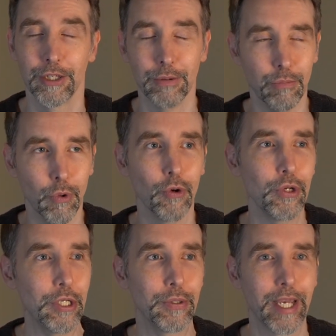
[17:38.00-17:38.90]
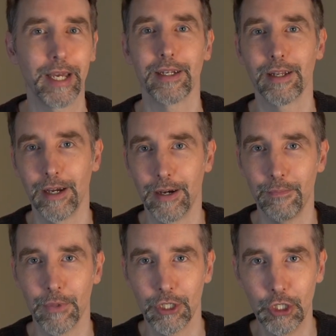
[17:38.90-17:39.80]
The more you get
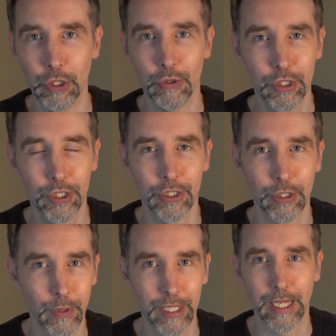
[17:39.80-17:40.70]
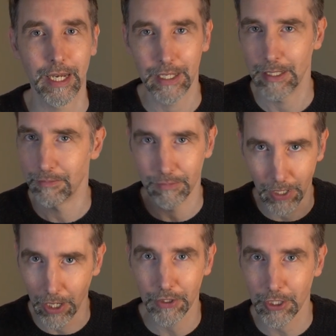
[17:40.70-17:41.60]
used to doing that in
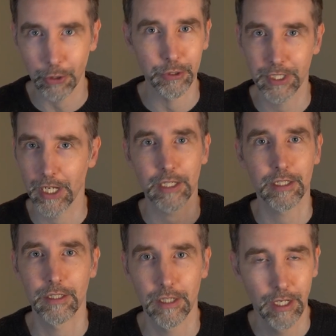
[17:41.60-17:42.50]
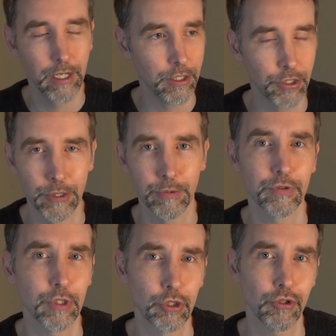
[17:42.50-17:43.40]
other contexts, in terms
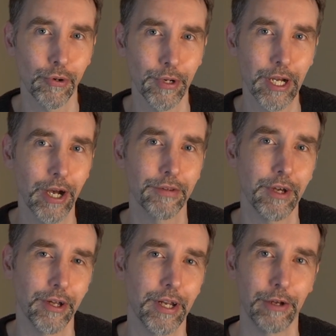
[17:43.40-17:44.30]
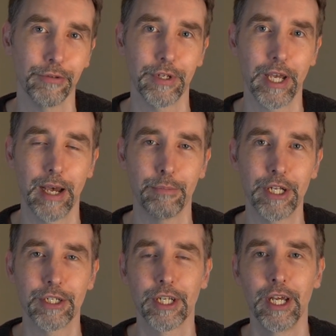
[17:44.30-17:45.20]
of controlling other unhealthy
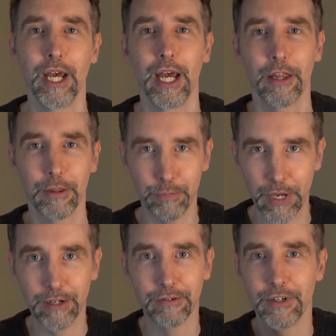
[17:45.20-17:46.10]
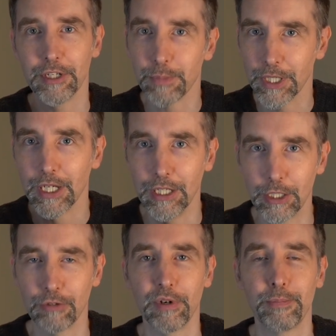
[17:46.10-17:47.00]
habits, the benefits begin
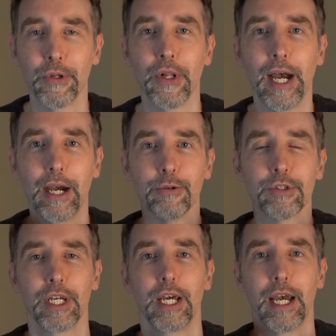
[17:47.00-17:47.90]
to ripple out